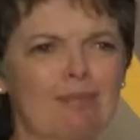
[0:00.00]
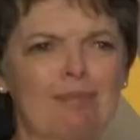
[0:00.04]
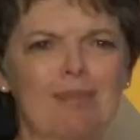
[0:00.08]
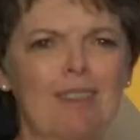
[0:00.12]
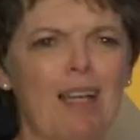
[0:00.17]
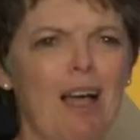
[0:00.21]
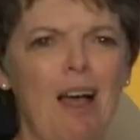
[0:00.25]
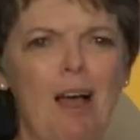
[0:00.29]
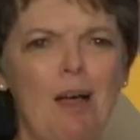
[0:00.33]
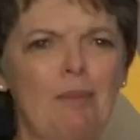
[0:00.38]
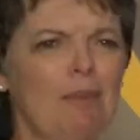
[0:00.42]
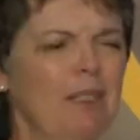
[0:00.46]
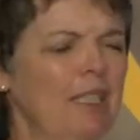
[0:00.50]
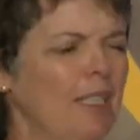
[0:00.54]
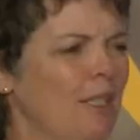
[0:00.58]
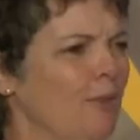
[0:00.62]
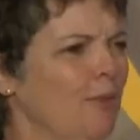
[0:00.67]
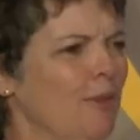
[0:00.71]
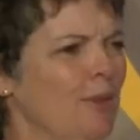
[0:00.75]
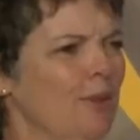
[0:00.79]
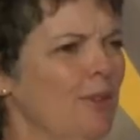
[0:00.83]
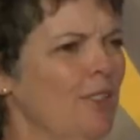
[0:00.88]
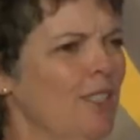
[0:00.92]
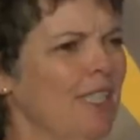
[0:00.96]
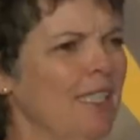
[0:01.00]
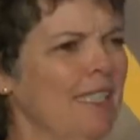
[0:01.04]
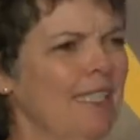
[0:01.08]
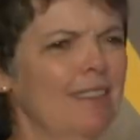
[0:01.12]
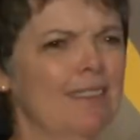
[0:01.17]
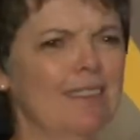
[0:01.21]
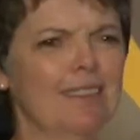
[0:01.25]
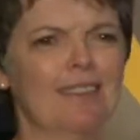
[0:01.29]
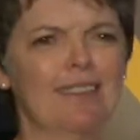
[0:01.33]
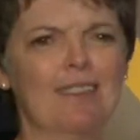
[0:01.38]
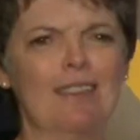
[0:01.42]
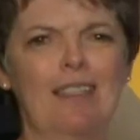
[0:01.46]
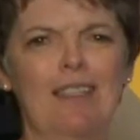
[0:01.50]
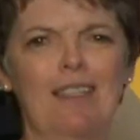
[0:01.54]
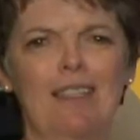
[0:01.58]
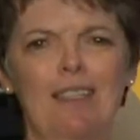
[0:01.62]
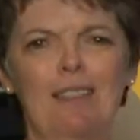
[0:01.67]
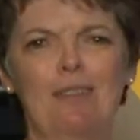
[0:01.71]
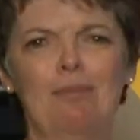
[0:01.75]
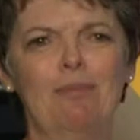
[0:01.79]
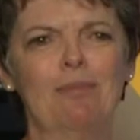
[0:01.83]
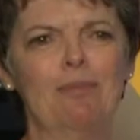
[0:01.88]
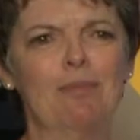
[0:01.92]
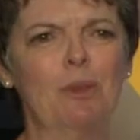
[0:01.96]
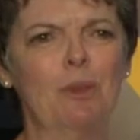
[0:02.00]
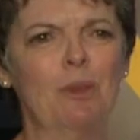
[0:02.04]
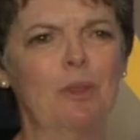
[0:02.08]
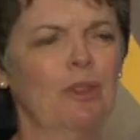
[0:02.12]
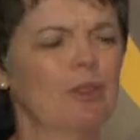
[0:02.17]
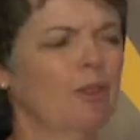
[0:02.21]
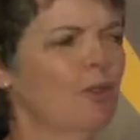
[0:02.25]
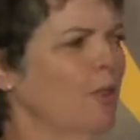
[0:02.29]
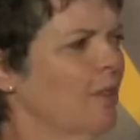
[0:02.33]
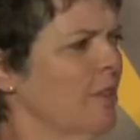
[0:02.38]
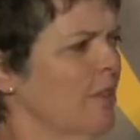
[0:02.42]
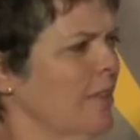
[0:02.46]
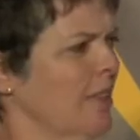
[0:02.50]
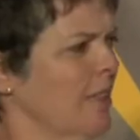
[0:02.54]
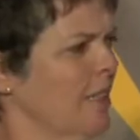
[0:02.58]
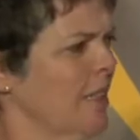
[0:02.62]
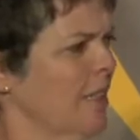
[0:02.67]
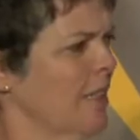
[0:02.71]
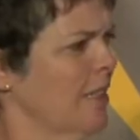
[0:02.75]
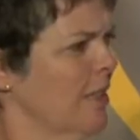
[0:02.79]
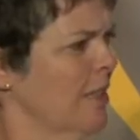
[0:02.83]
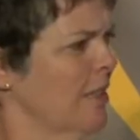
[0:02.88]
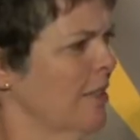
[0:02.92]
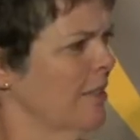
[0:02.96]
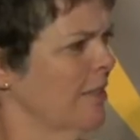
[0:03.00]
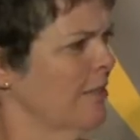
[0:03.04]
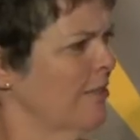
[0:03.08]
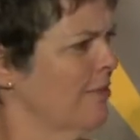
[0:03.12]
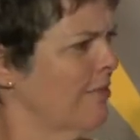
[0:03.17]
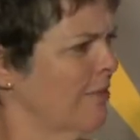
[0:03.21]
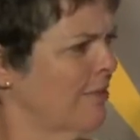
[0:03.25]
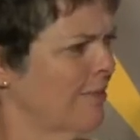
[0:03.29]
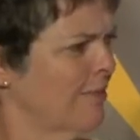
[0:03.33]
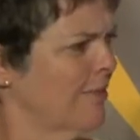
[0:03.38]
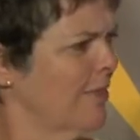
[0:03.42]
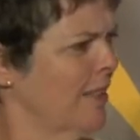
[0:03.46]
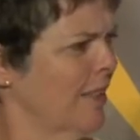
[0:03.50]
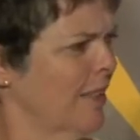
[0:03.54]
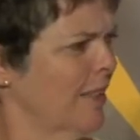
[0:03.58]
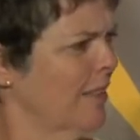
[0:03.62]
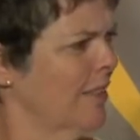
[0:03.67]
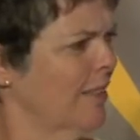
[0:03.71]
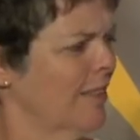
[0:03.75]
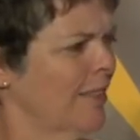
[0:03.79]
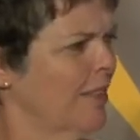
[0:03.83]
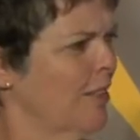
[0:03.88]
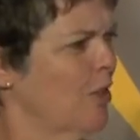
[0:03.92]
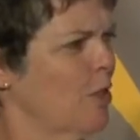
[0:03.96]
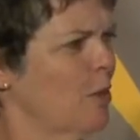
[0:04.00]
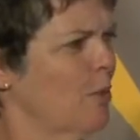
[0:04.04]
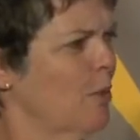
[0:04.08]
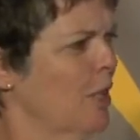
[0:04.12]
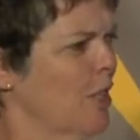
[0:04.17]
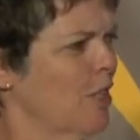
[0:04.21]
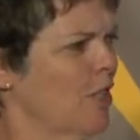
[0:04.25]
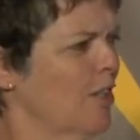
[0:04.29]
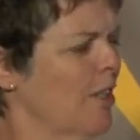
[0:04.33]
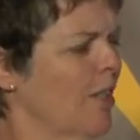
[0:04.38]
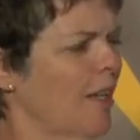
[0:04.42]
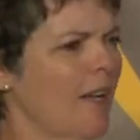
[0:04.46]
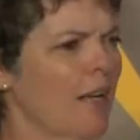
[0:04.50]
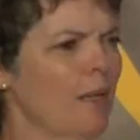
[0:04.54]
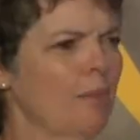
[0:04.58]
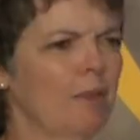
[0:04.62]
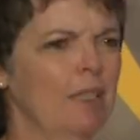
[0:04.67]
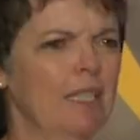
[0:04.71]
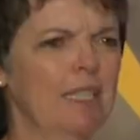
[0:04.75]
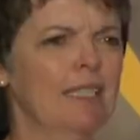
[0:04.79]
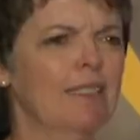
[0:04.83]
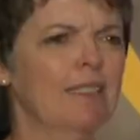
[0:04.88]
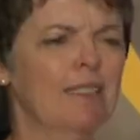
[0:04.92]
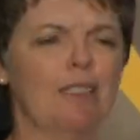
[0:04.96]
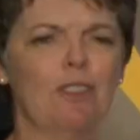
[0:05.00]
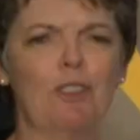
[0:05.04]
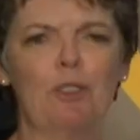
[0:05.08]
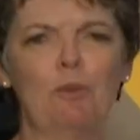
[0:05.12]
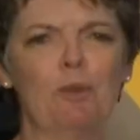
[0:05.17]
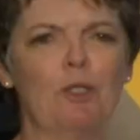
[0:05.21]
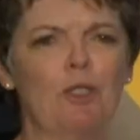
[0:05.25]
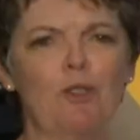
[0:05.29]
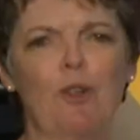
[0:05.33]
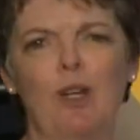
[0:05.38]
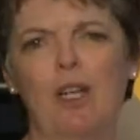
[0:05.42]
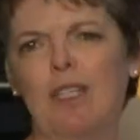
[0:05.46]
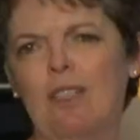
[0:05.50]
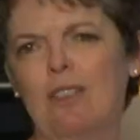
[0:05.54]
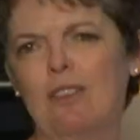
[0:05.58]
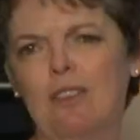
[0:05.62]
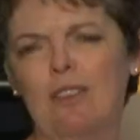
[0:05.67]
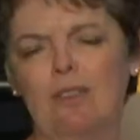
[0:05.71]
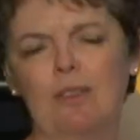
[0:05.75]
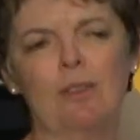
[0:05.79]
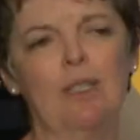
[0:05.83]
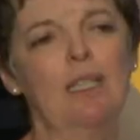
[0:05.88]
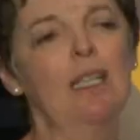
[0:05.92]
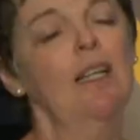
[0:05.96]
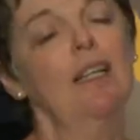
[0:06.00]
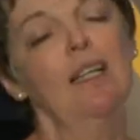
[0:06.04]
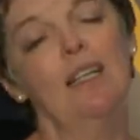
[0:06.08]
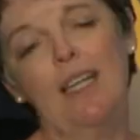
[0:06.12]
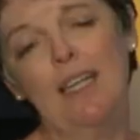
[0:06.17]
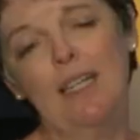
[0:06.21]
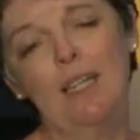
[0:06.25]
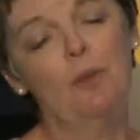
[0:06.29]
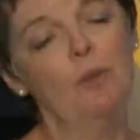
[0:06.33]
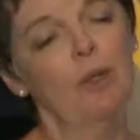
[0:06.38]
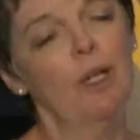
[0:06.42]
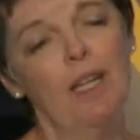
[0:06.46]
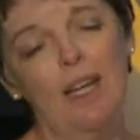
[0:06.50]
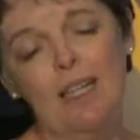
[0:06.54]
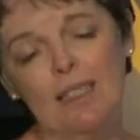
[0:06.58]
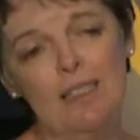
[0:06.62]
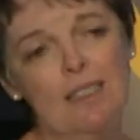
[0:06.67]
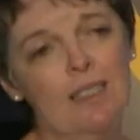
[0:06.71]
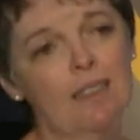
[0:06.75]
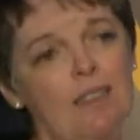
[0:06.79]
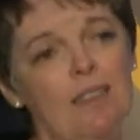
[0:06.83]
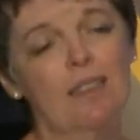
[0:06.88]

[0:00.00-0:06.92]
comedy routines um, or, or little little situation comedies that you would try to do. Anyway, I did